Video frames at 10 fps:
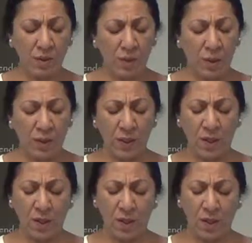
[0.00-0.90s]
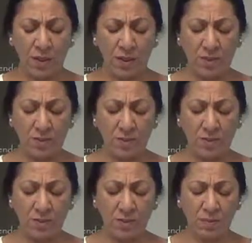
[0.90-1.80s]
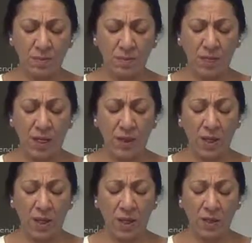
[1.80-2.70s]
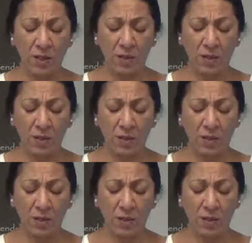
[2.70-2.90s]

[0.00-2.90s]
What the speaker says: with the God in the highest